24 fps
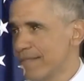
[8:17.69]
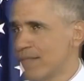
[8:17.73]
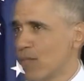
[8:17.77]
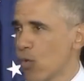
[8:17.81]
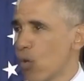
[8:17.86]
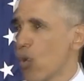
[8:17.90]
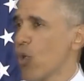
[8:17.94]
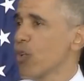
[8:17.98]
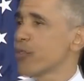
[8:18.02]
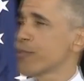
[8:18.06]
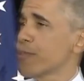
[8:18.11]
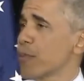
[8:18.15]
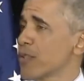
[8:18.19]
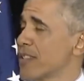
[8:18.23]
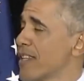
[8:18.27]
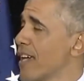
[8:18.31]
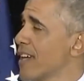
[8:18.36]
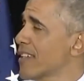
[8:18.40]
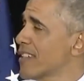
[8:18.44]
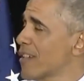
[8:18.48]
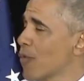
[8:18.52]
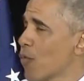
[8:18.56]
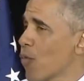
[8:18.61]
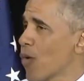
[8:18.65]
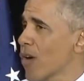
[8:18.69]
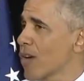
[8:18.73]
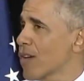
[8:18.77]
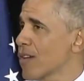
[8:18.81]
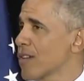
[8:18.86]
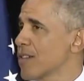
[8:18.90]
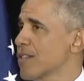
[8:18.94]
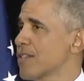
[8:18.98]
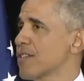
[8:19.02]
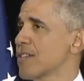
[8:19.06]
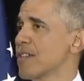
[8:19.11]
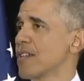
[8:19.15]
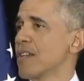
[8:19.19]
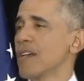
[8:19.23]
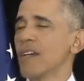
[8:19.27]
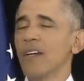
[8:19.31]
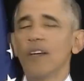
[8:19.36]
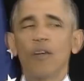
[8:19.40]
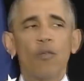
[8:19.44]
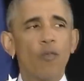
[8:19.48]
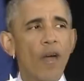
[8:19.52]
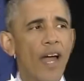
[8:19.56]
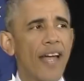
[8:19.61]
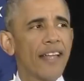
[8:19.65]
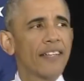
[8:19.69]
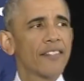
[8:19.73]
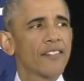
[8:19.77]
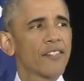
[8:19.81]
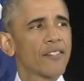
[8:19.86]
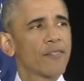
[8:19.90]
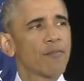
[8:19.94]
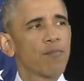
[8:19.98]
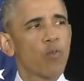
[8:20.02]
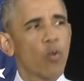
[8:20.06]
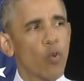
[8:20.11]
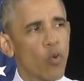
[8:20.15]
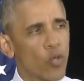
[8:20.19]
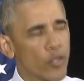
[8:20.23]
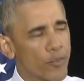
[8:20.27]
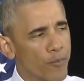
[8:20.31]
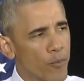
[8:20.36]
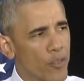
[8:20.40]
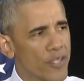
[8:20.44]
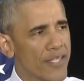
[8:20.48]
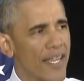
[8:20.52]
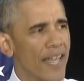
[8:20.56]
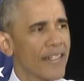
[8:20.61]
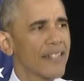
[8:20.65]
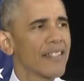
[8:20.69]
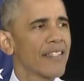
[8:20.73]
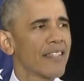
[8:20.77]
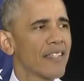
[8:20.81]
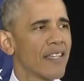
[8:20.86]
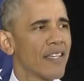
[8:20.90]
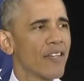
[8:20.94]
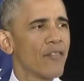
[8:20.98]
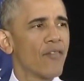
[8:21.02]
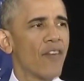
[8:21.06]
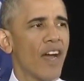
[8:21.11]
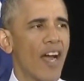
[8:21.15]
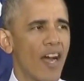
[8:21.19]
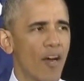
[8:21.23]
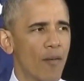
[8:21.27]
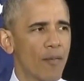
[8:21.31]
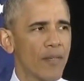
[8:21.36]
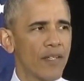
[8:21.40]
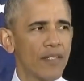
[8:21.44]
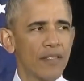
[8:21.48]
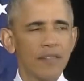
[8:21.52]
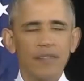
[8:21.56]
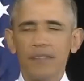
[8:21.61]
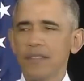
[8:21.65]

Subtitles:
Rules protecting workers' rights, rules protecting the environment.